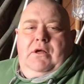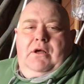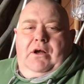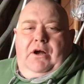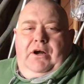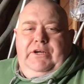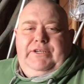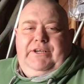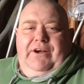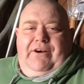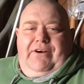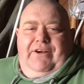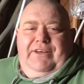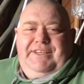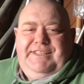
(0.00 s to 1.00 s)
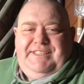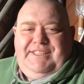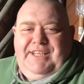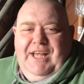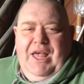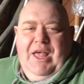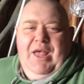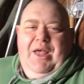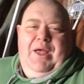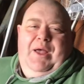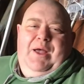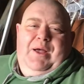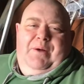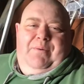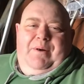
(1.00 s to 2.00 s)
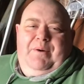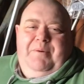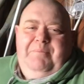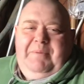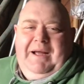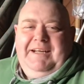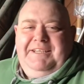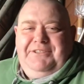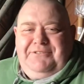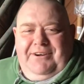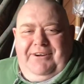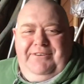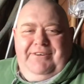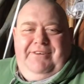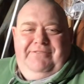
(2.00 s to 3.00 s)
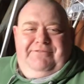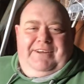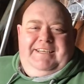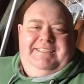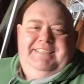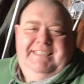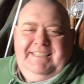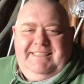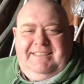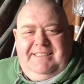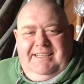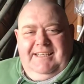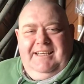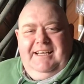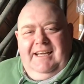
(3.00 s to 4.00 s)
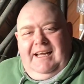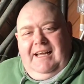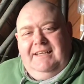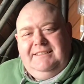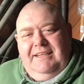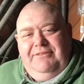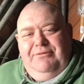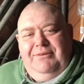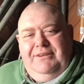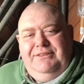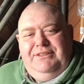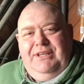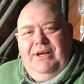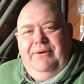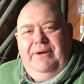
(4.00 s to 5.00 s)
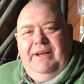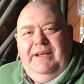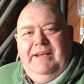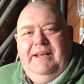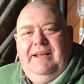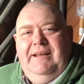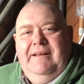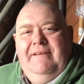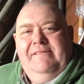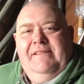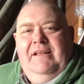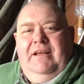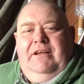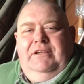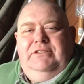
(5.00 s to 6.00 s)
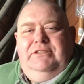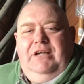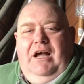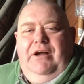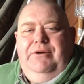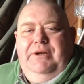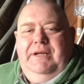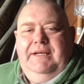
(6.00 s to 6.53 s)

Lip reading: Hi guys, welcome back to Grow Your Own Veggies. How's everyone doing? So,